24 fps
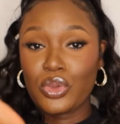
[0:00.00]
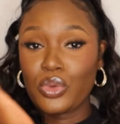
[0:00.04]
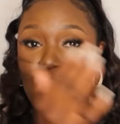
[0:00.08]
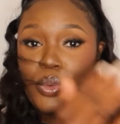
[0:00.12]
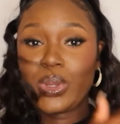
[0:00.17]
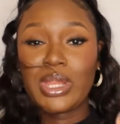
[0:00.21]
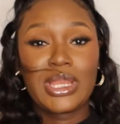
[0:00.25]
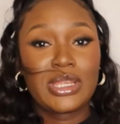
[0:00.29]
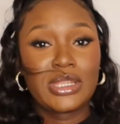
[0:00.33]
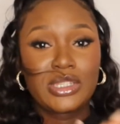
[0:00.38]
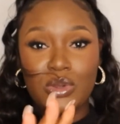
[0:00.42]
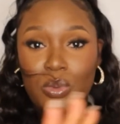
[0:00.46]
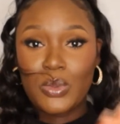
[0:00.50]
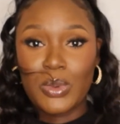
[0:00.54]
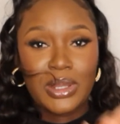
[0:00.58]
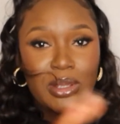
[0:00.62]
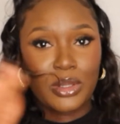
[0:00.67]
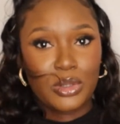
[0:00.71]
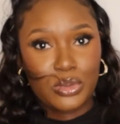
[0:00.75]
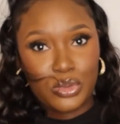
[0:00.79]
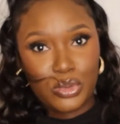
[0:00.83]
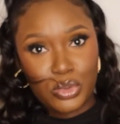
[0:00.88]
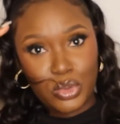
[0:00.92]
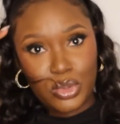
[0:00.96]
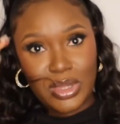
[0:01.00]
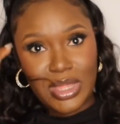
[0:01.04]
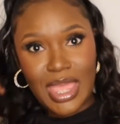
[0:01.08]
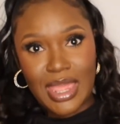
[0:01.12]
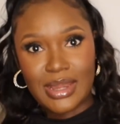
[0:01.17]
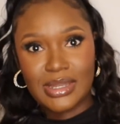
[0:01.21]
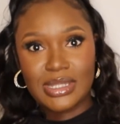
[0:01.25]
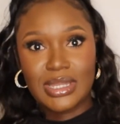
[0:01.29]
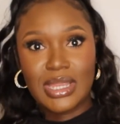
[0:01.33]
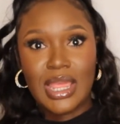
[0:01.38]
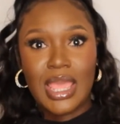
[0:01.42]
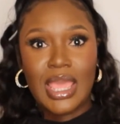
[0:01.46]
really don't want to do
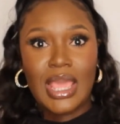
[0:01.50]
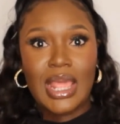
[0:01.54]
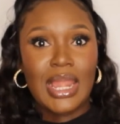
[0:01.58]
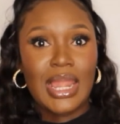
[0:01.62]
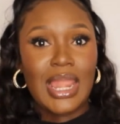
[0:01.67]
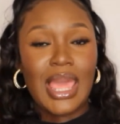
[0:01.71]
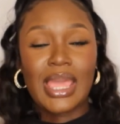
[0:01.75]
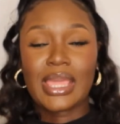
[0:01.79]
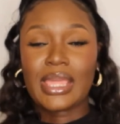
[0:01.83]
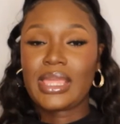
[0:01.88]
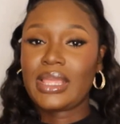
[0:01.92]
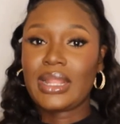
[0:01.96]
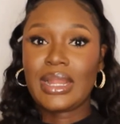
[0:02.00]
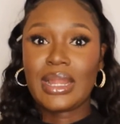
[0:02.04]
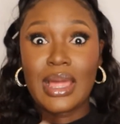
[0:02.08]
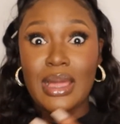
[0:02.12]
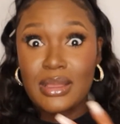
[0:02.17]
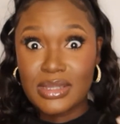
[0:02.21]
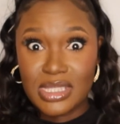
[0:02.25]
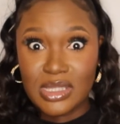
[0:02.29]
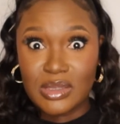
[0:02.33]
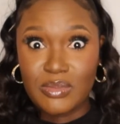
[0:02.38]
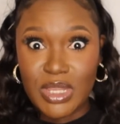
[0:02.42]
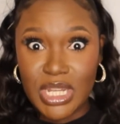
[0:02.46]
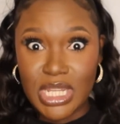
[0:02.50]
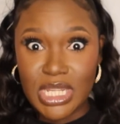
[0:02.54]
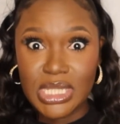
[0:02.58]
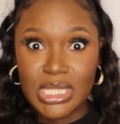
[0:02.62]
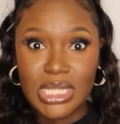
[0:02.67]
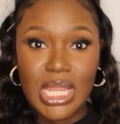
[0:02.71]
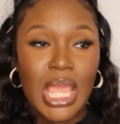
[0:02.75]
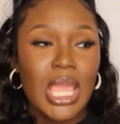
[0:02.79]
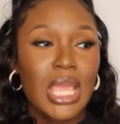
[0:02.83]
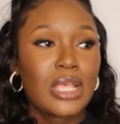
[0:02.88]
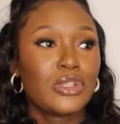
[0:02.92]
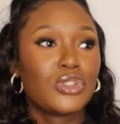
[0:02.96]
that like last
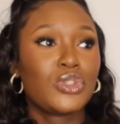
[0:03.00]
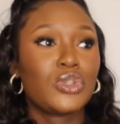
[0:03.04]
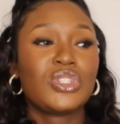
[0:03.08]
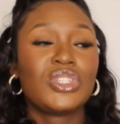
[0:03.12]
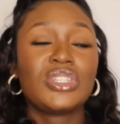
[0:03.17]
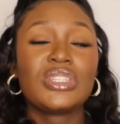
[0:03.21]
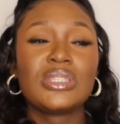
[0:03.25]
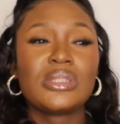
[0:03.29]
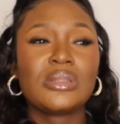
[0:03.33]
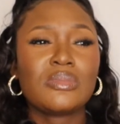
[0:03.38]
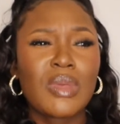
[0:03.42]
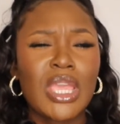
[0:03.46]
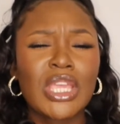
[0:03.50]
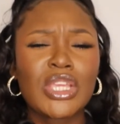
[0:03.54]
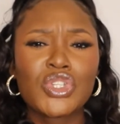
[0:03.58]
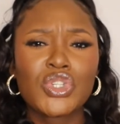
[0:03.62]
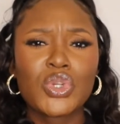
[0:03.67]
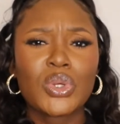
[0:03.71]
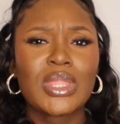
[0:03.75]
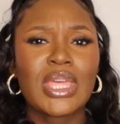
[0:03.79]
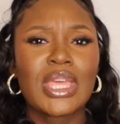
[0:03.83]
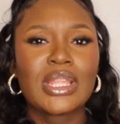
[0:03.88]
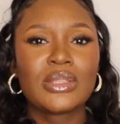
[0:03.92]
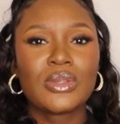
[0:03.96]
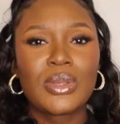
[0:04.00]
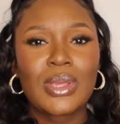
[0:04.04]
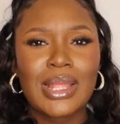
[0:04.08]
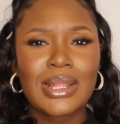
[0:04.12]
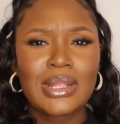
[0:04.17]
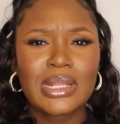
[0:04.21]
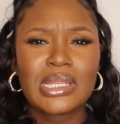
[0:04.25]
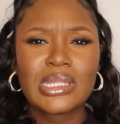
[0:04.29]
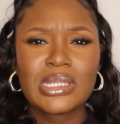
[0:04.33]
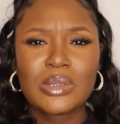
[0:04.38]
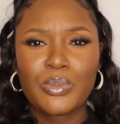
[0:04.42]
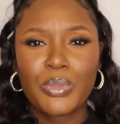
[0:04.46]
minute. So just make sure that you at
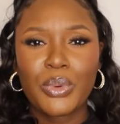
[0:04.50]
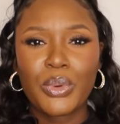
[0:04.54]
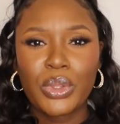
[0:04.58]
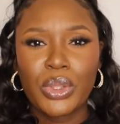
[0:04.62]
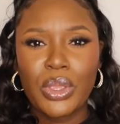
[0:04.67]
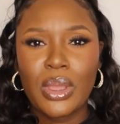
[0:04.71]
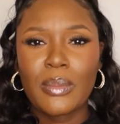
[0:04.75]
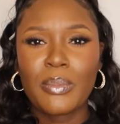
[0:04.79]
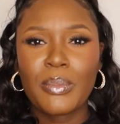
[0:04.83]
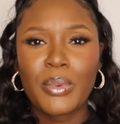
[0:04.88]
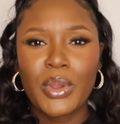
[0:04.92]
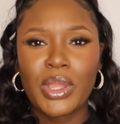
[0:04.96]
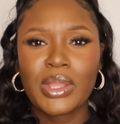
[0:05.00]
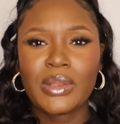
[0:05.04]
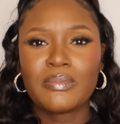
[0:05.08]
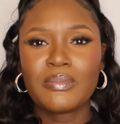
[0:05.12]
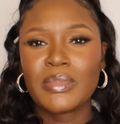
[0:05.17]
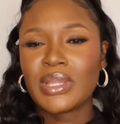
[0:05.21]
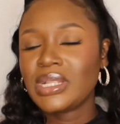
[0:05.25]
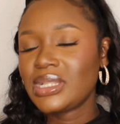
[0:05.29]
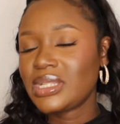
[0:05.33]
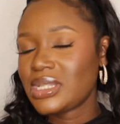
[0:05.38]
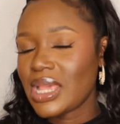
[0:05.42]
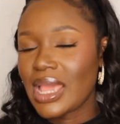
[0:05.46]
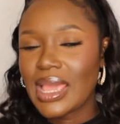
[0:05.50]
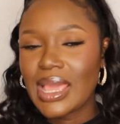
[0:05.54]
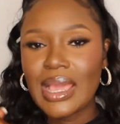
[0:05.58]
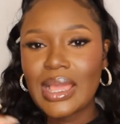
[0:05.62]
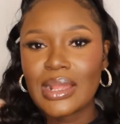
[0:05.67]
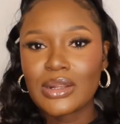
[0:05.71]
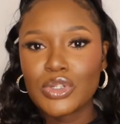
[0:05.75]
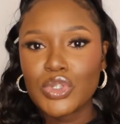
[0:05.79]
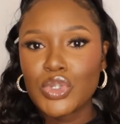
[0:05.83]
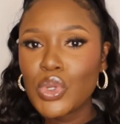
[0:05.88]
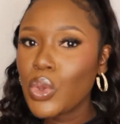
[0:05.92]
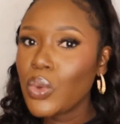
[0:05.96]
least book your appointment
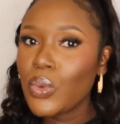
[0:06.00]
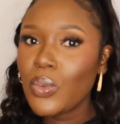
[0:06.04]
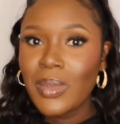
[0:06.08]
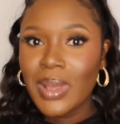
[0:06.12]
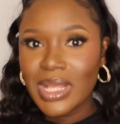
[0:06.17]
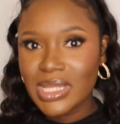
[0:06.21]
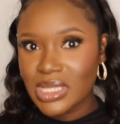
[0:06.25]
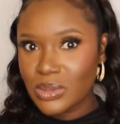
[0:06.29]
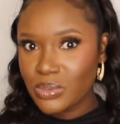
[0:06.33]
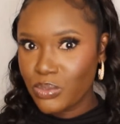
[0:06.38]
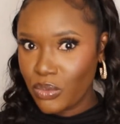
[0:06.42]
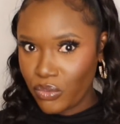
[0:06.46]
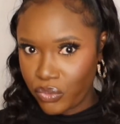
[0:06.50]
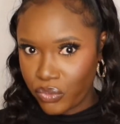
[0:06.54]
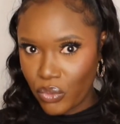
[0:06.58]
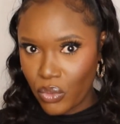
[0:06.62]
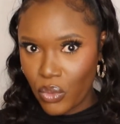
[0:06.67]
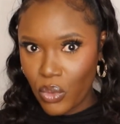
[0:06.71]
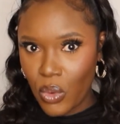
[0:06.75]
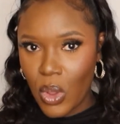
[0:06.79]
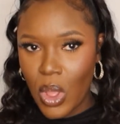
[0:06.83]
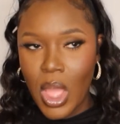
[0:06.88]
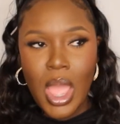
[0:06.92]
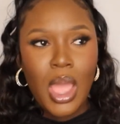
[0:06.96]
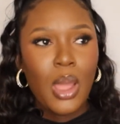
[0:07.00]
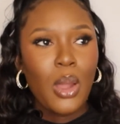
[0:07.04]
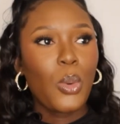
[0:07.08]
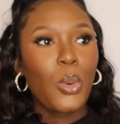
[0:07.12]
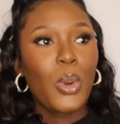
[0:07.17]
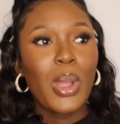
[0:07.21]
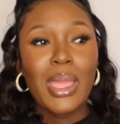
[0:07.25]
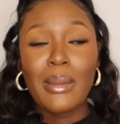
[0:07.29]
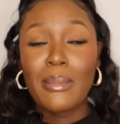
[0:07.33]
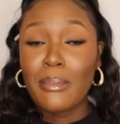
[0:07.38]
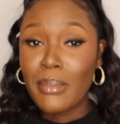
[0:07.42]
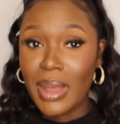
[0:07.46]
2 months before
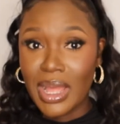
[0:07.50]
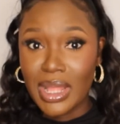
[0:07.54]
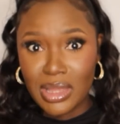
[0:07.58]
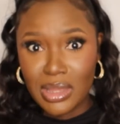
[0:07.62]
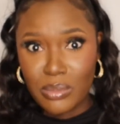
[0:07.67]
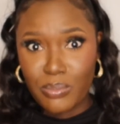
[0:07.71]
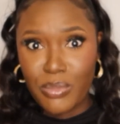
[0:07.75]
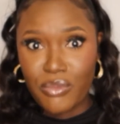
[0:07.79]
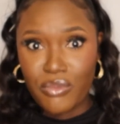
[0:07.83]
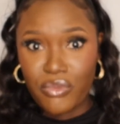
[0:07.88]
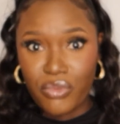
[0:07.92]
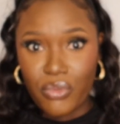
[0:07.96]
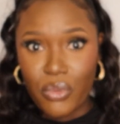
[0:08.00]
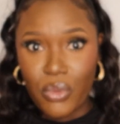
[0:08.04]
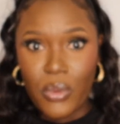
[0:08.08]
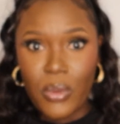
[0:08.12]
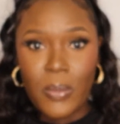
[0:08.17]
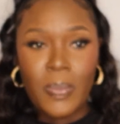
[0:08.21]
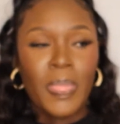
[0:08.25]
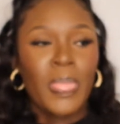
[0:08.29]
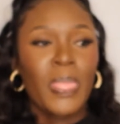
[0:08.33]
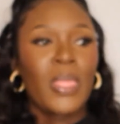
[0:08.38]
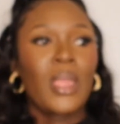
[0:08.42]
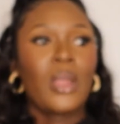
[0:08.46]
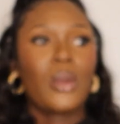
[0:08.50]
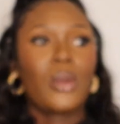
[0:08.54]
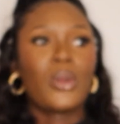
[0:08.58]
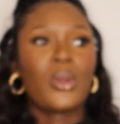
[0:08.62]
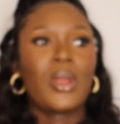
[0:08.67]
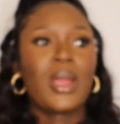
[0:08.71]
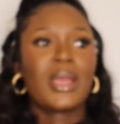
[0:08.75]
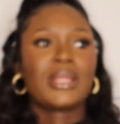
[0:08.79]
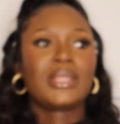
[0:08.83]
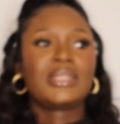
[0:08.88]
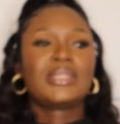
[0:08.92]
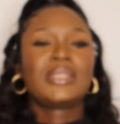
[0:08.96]
or a month before. All
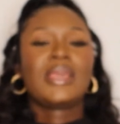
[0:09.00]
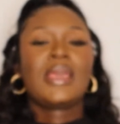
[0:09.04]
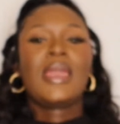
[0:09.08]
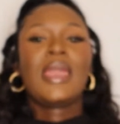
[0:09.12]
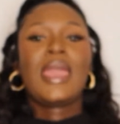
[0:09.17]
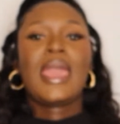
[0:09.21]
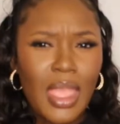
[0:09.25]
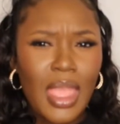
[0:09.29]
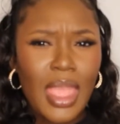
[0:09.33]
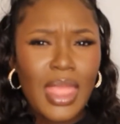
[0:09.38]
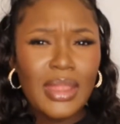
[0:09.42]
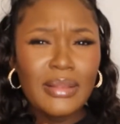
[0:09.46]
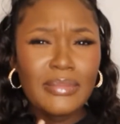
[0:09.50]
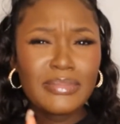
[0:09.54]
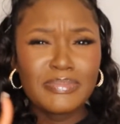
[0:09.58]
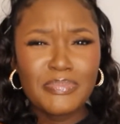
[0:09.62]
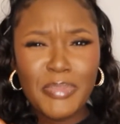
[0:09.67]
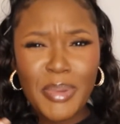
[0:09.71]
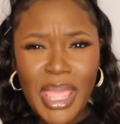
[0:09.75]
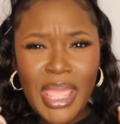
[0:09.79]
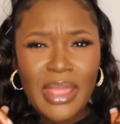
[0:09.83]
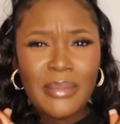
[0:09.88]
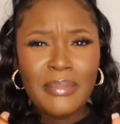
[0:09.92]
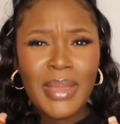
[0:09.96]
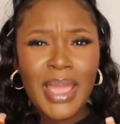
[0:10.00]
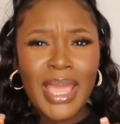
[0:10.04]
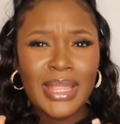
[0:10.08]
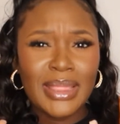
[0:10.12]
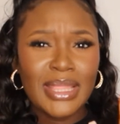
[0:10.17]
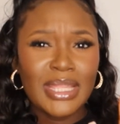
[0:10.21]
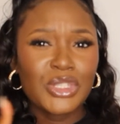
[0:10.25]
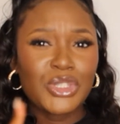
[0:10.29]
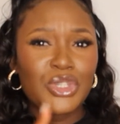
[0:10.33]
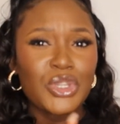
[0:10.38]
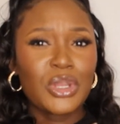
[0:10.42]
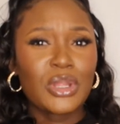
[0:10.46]
right, and bear in mind
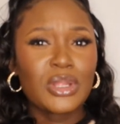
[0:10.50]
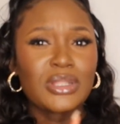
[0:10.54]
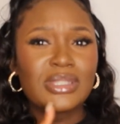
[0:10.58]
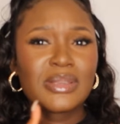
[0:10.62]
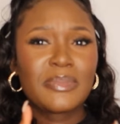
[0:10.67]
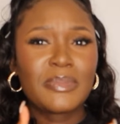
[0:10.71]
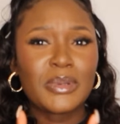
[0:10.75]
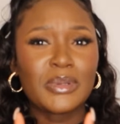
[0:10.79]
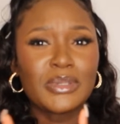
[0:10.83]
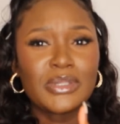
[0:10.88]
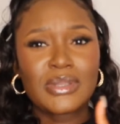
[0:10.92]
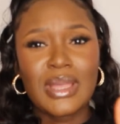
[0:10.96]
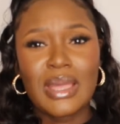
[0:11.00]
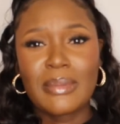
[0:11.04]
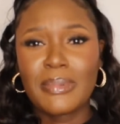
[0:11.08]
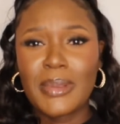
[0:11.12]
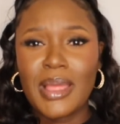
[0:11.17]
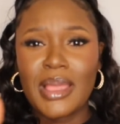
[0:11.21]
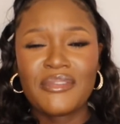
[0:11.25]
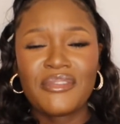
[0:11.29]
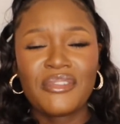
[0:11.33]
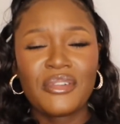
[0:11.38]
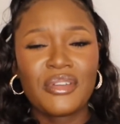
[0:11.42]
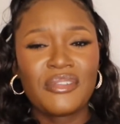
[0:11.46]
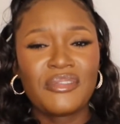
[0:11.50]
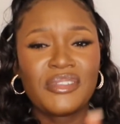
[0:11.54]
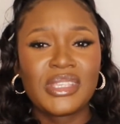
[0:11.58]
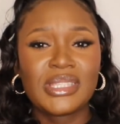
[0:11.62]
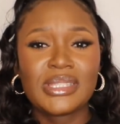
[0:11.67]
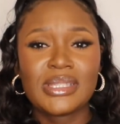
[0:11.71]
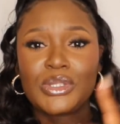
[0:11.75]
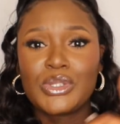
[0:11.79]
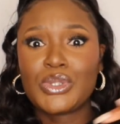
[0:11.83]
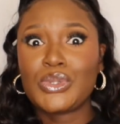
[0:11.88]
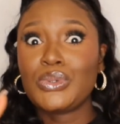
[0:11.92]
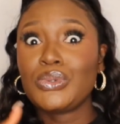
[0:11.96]
that you're not supposed to apply for a
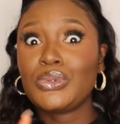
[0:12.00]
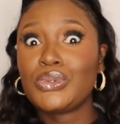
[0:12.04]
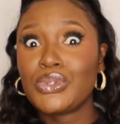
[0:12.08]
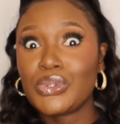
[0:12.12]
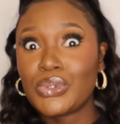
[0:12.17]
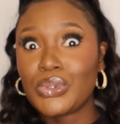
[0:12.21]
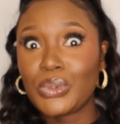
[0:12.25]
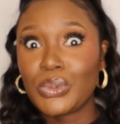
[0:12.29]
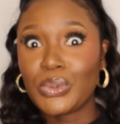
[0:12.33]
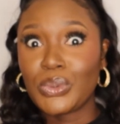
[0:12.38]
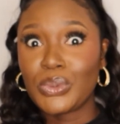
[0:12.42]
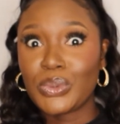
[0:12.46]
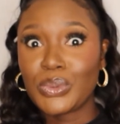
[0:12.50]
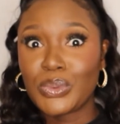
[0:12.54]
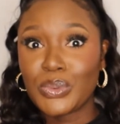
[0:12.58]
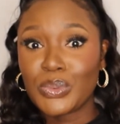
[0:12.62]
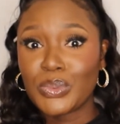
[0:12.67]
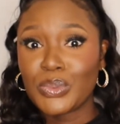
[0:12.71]
visa too soon.